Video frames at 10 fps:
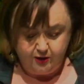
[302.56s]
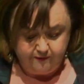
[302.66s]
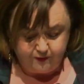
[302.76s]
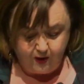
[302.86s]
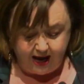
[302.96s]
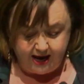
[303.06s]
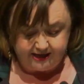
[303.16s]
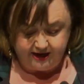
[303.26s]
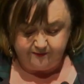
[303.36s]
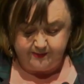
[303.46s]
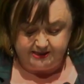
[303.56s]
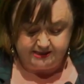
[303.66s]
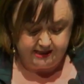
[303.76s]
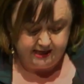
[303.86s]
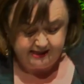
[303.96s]
For our
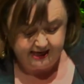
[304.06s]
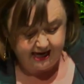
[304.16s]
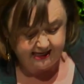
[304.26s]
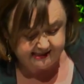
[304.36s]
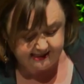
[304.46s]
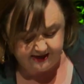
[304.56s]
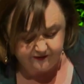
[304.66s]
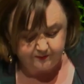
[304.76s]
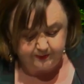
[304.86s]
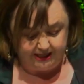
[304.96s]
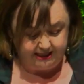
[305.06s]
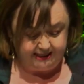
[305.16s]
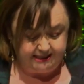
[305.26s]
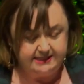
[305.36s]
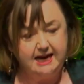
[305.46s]
government, there has never been
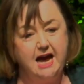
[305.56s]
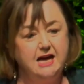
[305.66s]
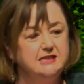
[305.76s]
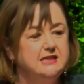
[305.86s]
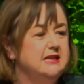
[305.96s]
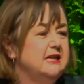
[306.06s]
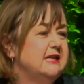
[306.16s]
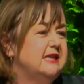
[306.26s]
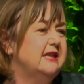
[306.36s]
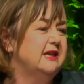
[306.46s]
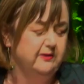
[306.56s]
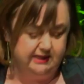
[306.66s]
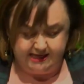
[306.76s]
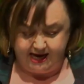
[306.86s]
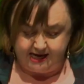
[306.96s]
any doubt that there
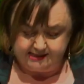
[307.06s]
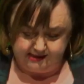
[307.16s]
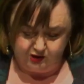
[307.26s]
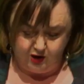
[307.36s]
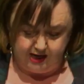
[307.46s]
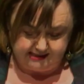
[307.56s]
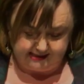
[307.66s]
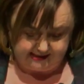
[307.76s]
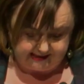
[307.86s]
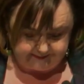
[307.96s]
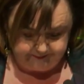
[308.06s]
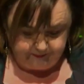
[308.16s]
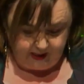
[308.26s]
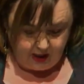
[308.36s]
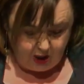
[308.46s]
is a housing crisis.
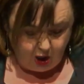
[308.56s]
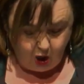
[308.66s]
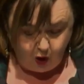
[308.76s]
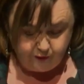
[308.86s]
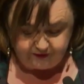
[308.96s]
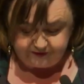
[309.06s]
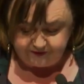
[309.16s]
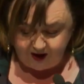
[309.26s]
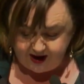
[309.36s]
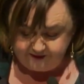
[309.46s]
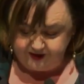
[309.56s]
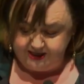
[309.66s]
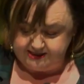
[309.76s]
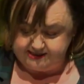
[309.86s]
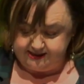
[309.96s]
Over the 5
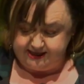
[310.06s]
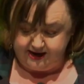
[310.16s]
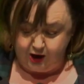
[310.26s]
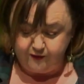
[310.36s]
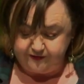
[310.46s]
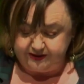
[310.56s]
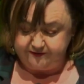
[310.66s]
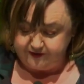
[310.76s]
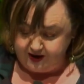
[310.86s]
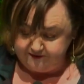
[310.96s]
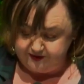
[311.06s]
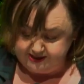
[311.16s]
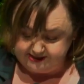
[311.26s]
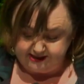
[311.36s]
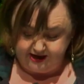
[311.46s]

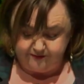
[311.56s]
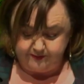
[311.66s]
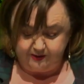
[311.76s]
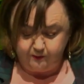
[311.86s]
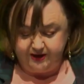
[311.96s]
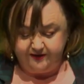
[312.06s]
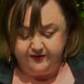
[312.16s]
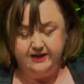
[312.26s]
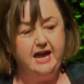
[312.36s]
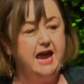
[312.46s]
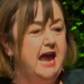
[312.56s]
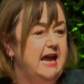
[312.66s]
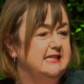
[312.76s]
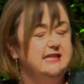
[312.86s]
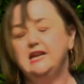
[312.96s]
years in government, we have
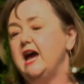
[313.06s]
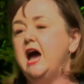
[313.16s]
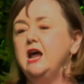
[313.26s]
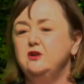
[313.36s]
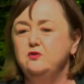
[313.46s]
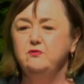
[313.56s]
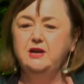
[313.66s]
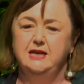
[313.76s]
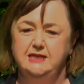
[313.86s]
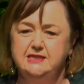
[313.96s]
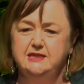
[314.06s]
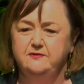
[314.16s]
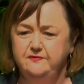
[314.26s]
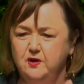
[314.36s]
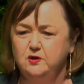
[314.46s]
had an unrelenting
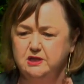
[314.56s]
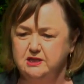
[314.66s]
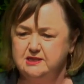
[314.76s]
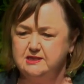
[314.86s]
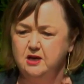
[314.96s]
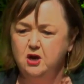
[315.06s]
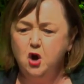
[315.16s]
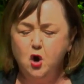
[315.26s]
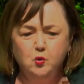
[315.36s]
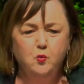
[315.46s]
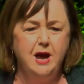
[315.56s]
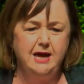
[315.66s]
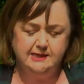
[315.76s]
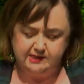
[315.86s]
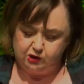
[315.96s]
focus on
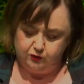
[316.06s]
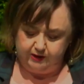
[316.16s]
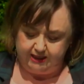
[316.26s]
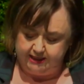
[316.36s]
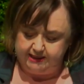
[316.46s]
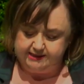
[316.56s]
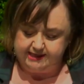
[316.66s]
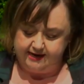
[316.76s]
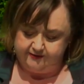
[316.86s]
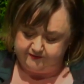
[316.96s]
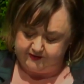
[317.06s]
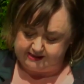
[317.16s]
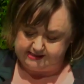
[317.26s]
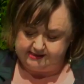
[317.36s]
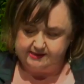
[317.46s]
ways to end and
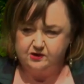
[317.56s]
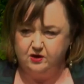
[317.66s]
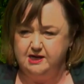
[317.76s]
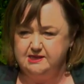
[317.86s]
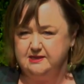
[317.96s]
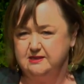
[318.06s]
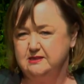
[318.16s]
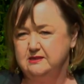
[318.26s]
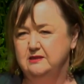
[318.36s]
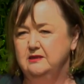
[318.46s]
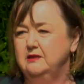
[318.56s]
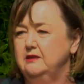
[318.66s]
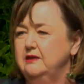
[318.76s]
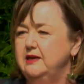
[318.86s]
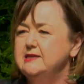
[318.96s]
fix this crisis.
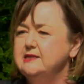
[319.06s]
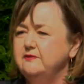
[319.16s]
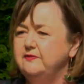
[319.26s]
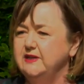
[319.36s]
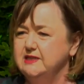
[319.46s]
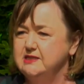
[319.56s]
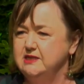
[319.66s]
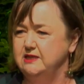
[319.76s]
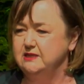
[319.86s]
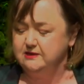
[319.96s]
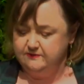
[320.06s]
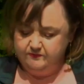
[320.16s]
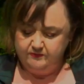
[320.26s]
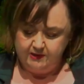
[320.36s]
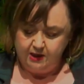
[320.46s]
Is it fixed yet?
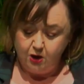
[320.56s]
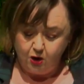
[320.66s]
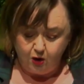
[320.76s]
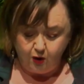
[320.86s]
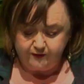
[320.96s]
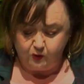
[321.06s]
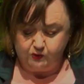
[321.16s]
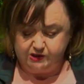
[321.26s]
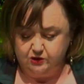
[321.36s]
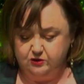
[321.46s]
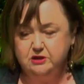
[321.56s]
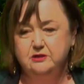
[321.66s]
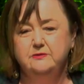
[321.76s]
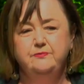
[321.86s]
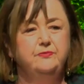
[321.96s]
Of course not.
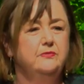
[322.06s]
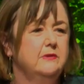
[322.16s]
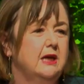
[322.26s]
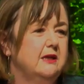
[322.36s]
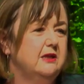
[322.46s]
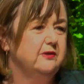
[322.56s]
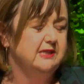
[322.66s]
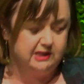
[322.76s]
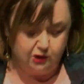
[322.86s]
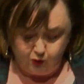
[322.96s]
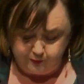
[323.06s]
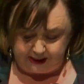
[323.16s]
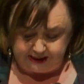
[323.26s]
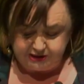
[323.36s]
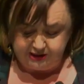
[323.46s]
There is still
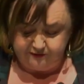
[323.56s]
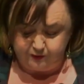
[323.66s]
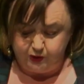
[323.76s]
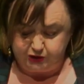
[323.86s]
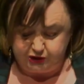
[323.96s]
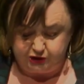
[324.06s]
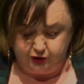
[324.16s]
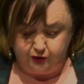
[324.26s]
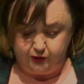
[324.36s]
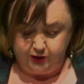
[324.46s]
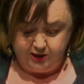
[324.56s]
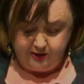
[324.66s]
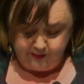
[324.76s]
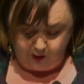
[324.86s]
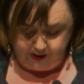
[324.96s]
plenty of work to do,
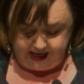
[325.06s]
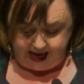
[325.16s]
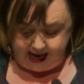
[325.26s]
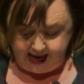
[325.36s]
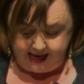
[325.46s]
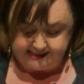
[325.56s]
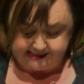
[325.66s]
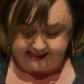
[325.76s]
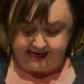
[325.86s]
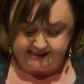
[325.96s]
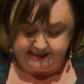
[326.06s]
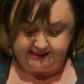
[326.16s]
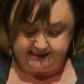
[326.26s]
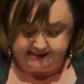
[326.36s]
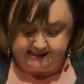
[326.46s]
but we are starting
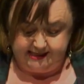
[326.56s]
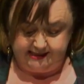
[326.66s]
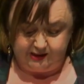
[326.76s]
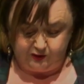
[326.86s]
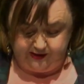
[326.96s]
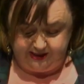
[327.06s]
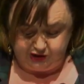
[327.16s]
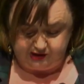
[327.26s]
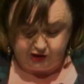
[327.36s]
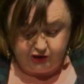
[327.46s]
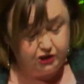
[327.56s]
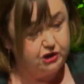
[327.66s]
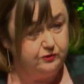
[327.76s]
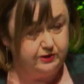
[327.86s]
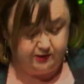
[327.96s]
to see the green
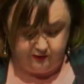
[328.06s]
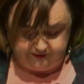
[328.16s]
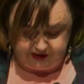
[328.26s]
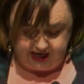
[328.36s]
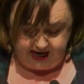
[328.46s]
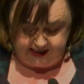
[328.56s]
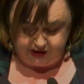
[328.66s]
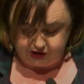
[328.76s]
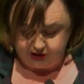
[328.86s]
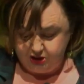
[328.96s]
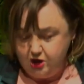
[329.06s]
shoots of change.